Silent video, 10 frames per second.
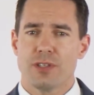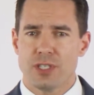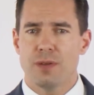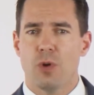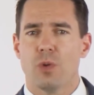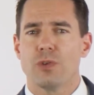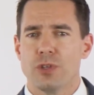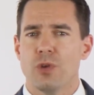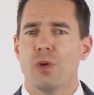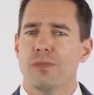SIBO,
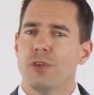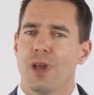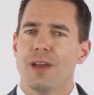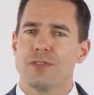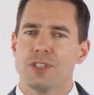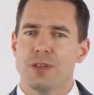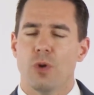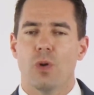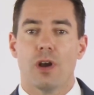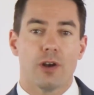to know if you have SIBO,
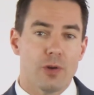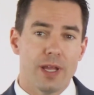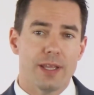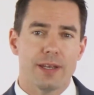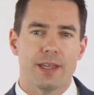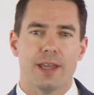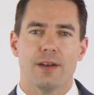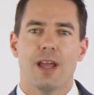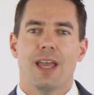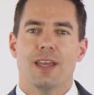or a great indicator,